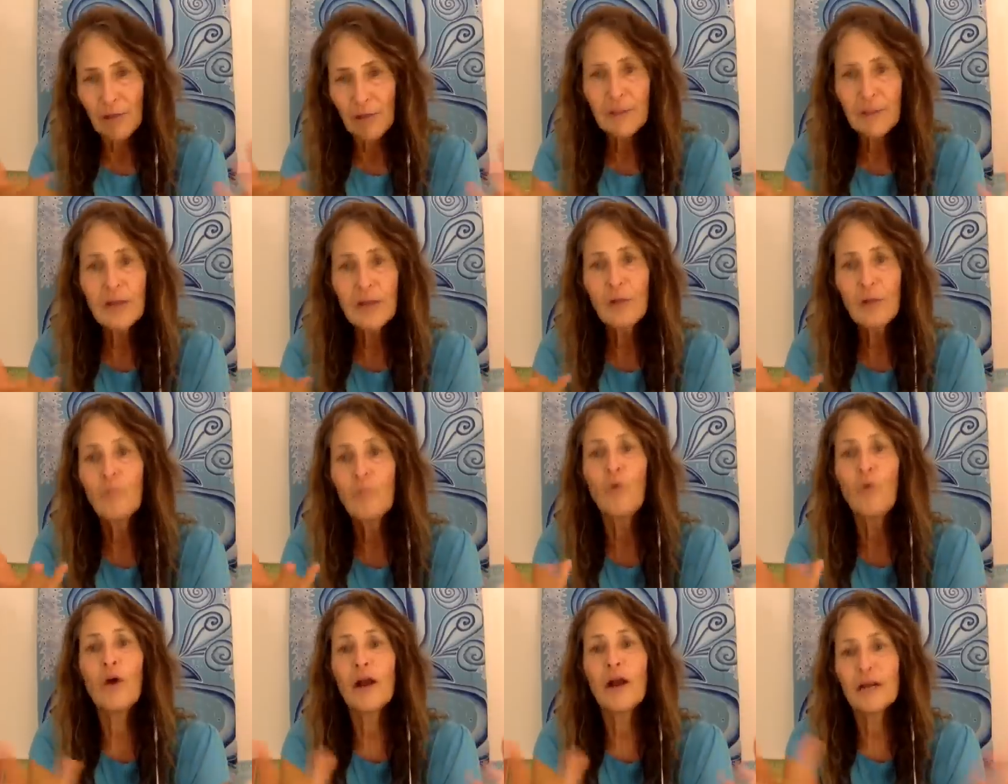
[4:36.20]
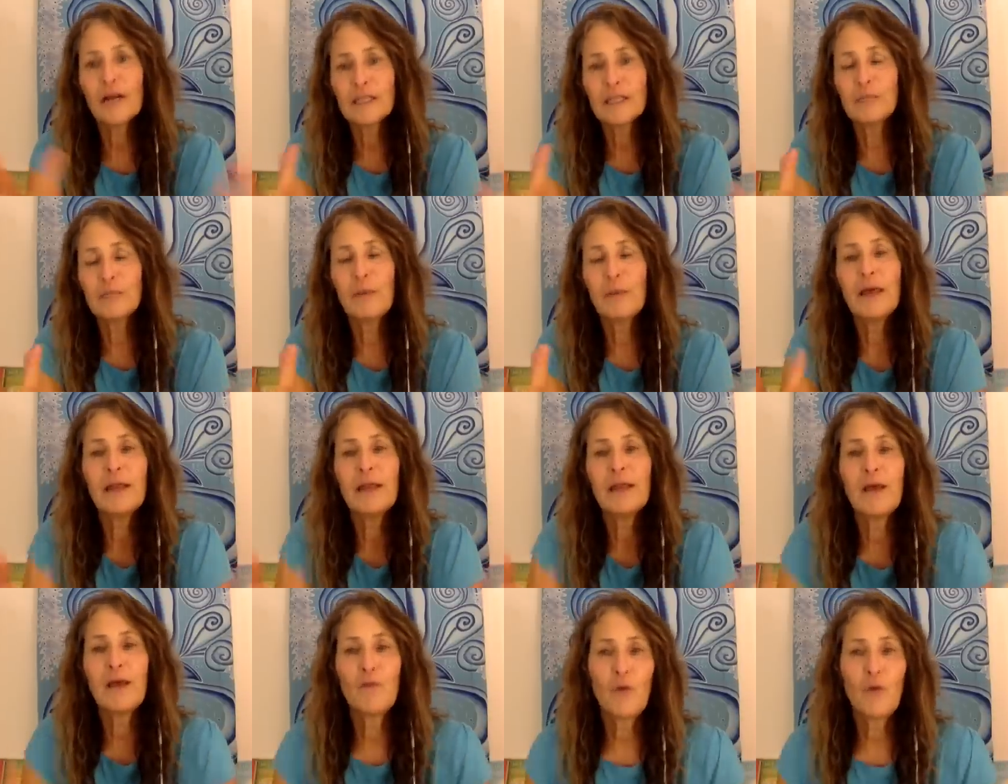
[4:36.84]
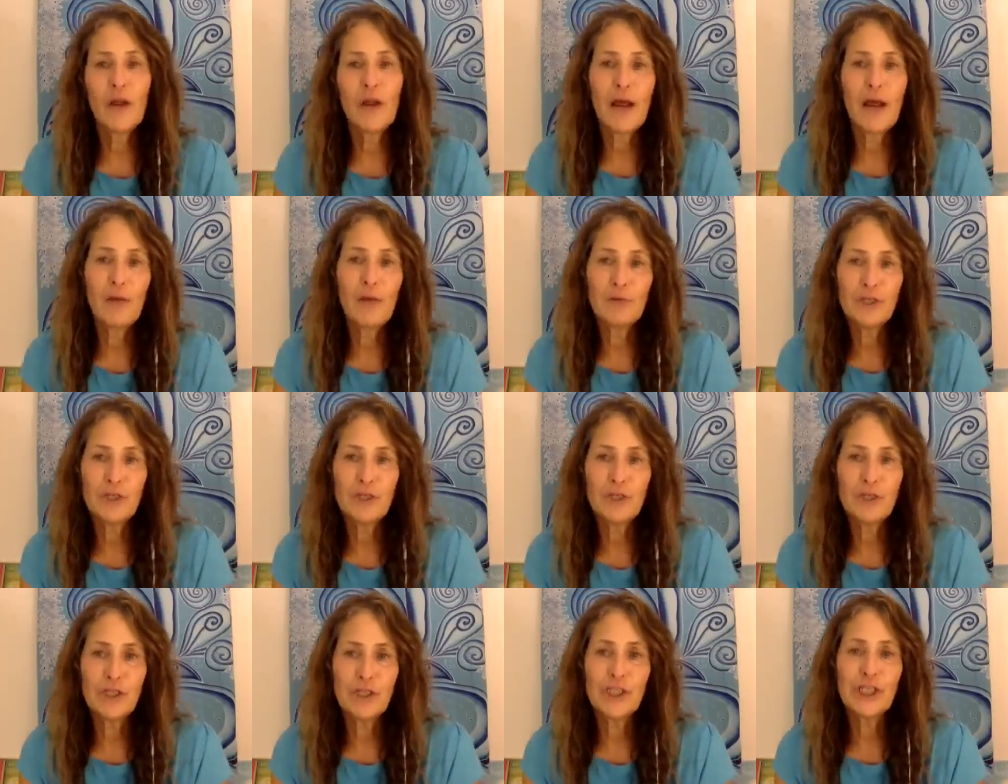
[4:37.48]
a little more, expand on what I
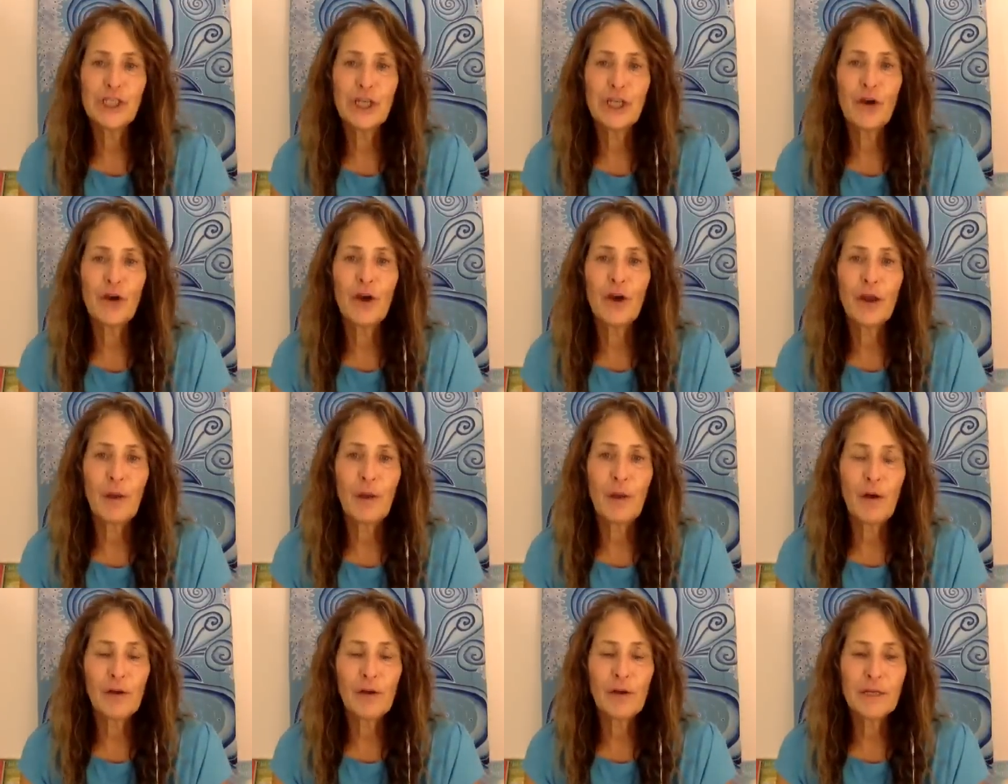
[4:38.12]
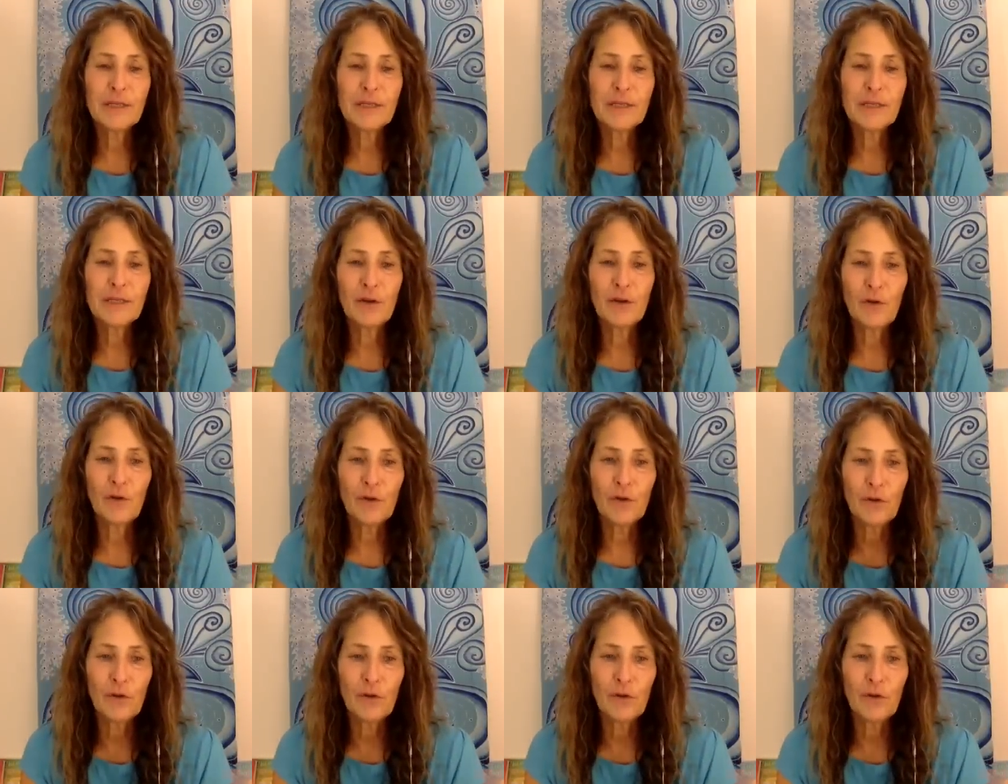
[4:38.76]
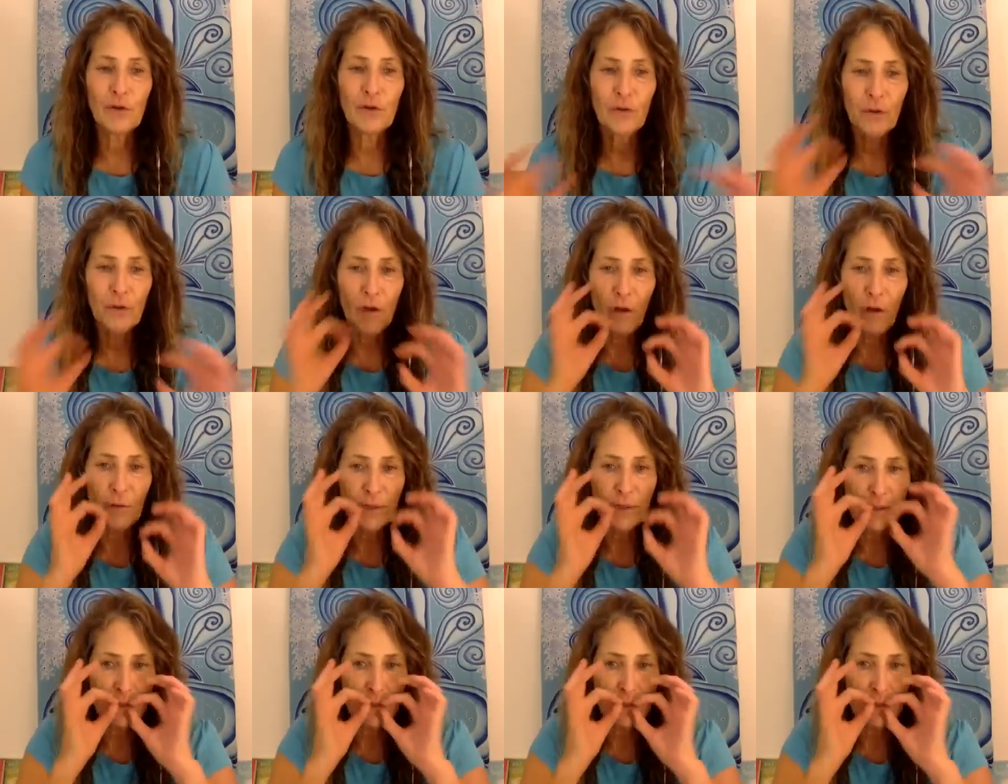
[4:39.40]
was just sharing about, because I know you're
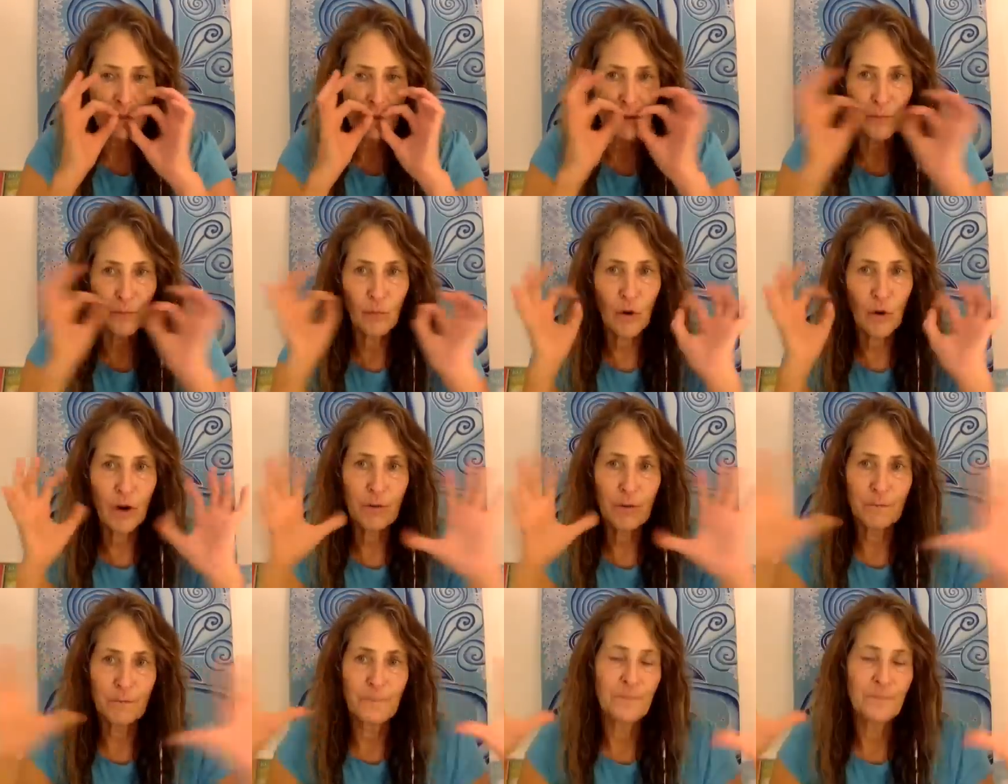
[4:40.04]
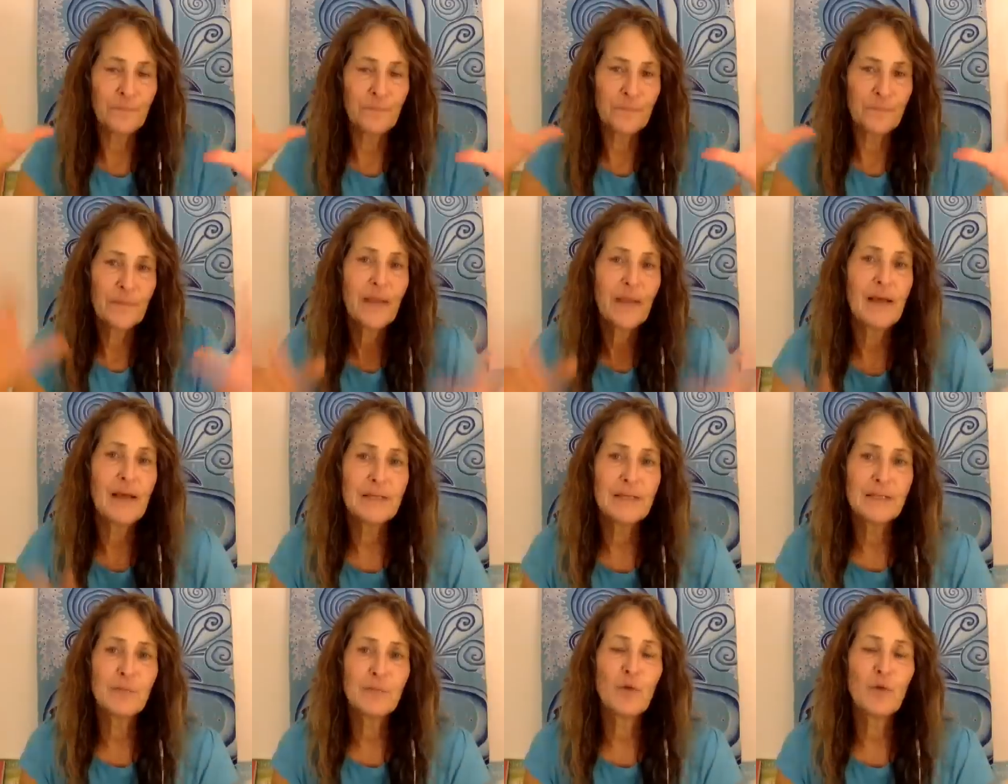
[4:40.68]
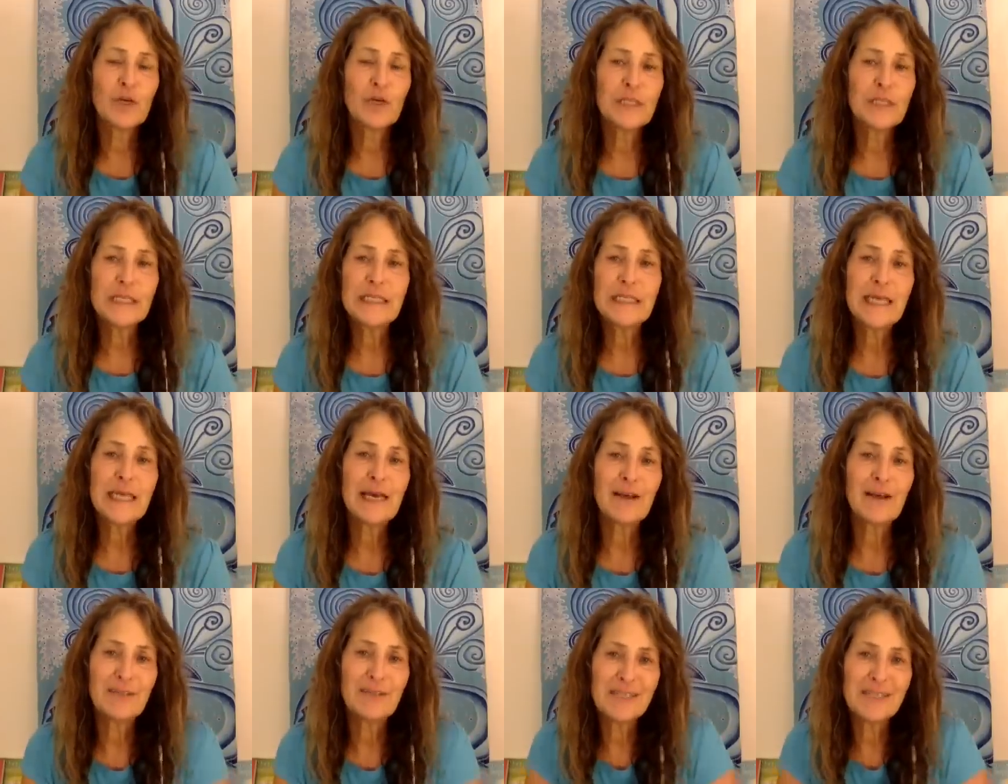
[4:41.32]
always a little more, got some more
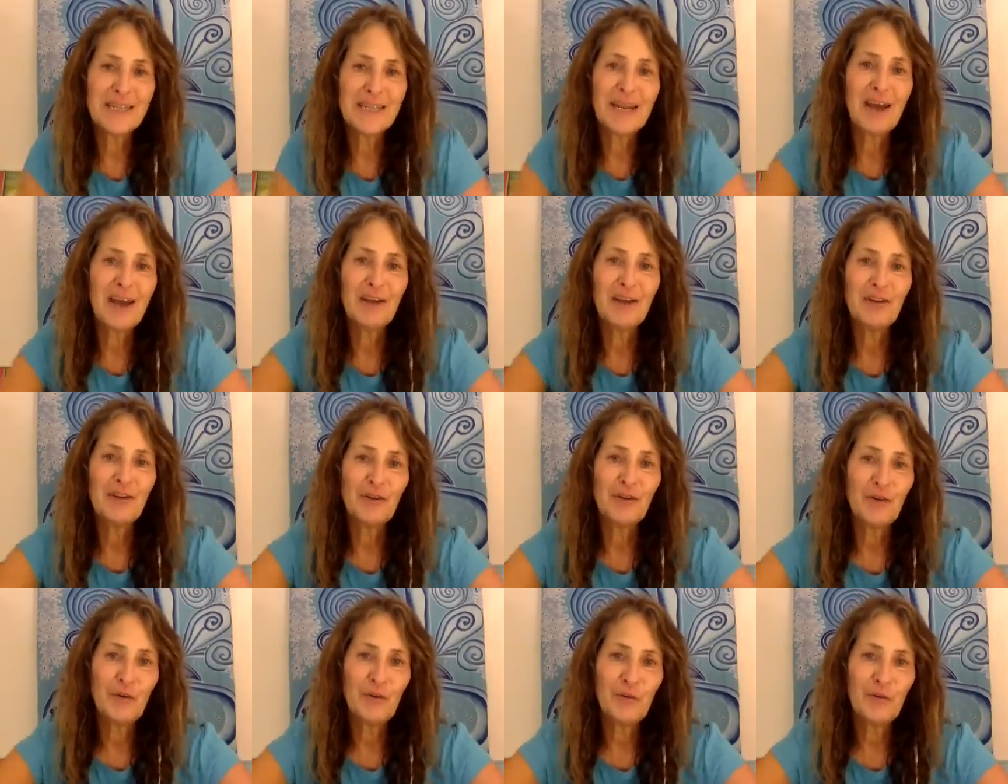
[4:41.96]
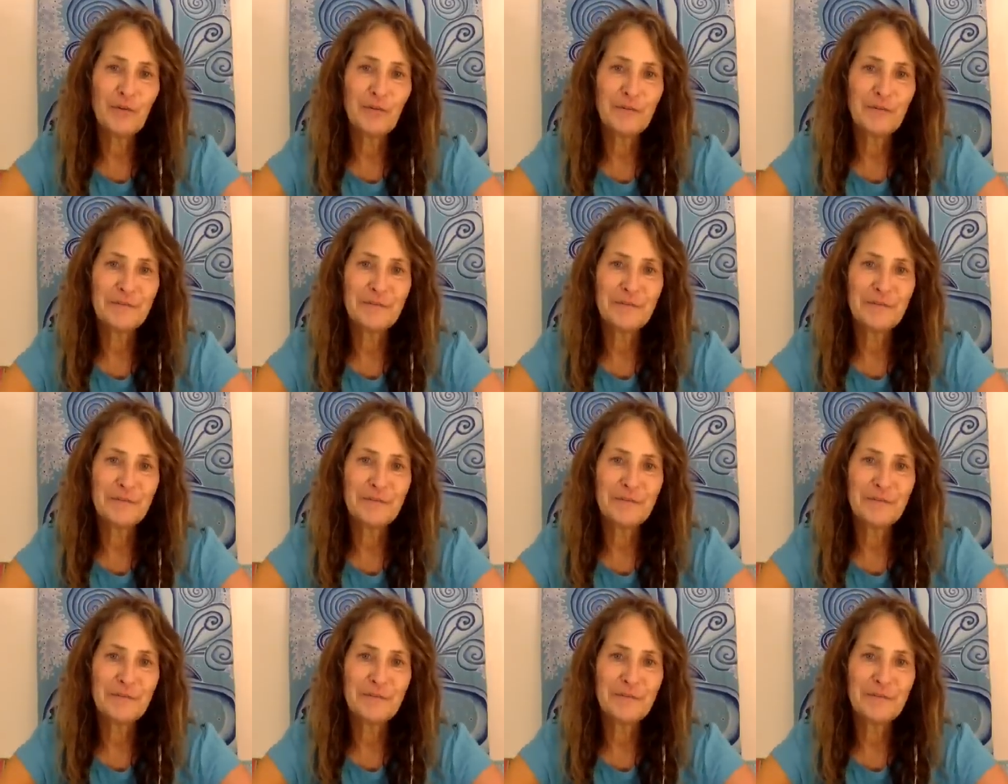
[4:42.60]
details than I do.